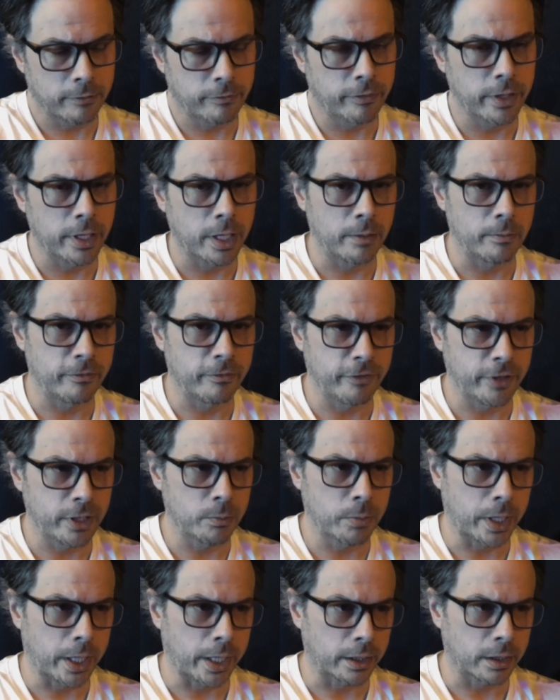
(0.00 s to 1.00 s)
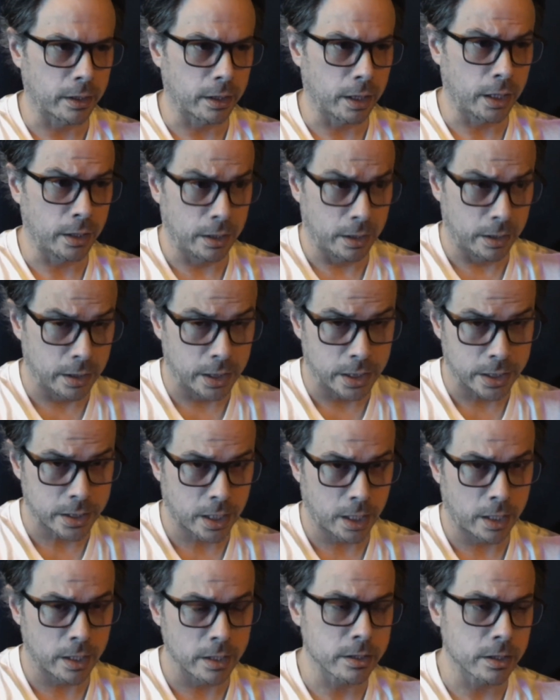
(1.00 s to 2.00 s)
give them feedback. And in
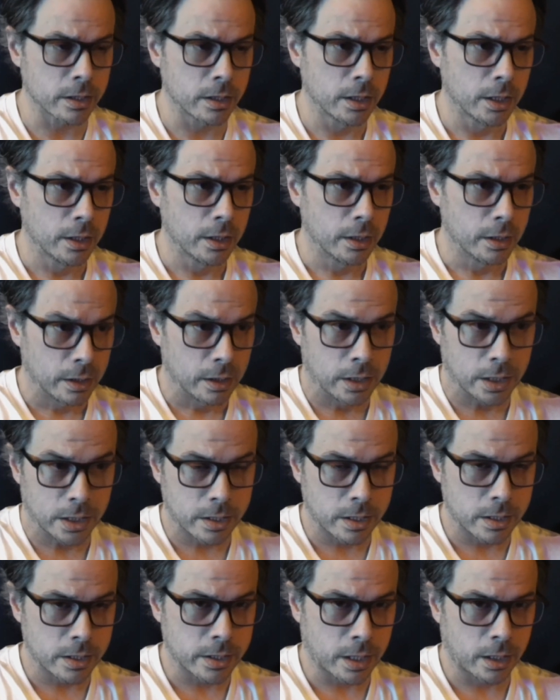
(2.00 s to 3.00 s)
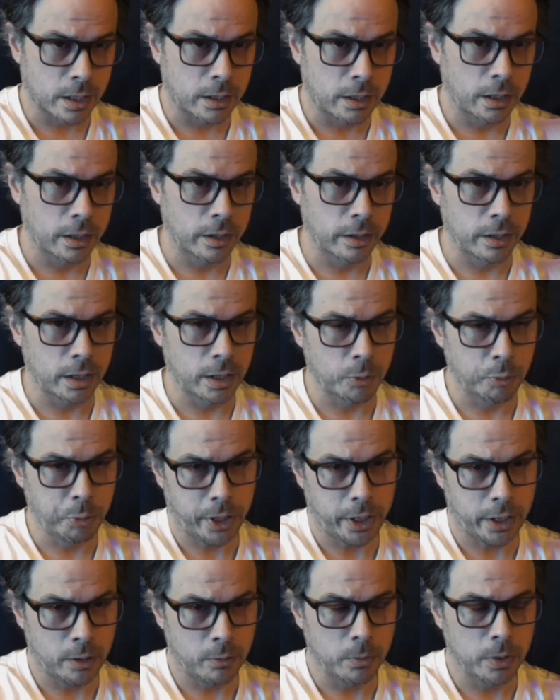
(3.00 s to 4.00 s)
this case, this is, I think, the
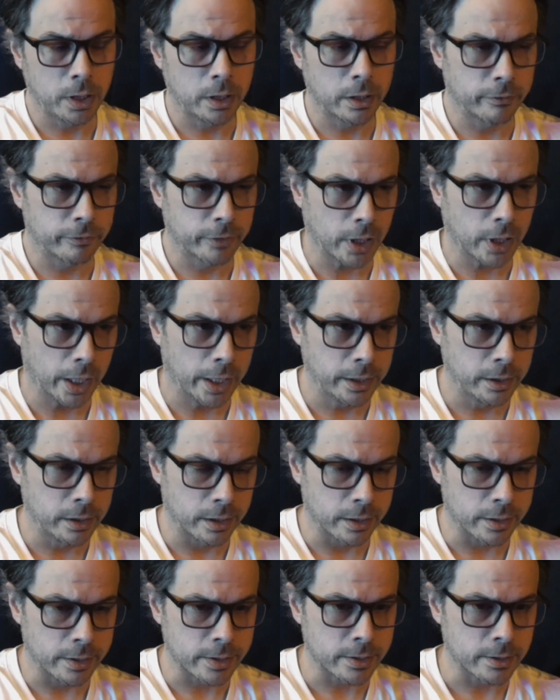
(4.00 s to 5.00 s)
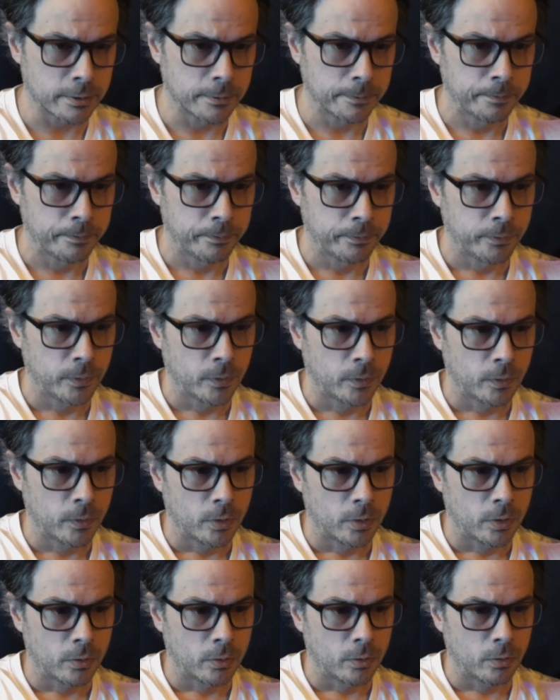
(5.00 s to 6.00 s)
epitome of kindness.
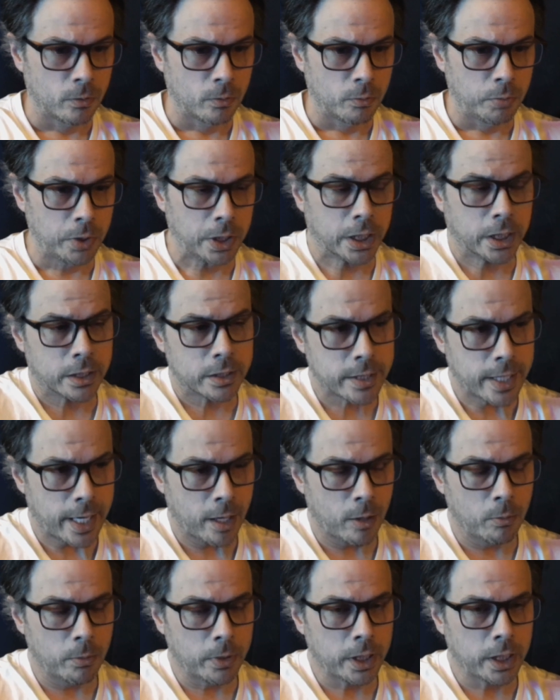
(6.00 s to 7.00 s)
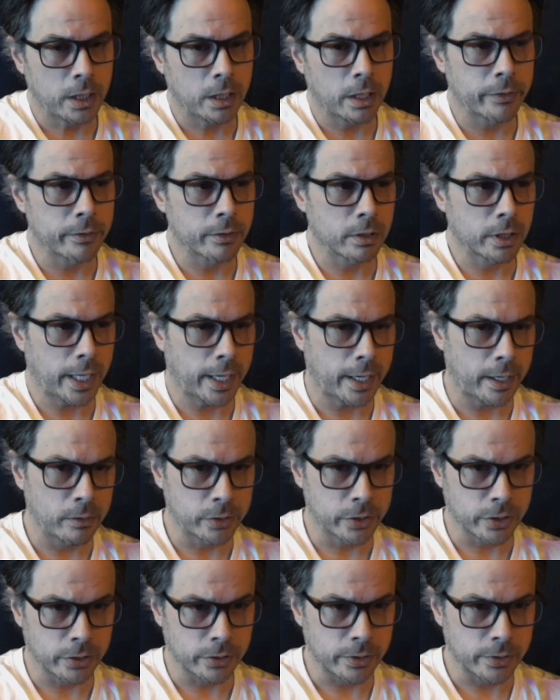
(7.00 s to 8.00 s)
Because how many other
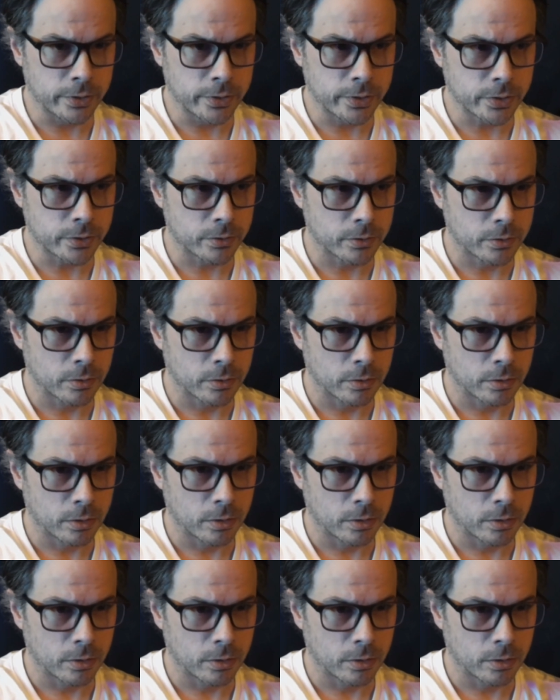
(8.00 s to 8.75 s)
couches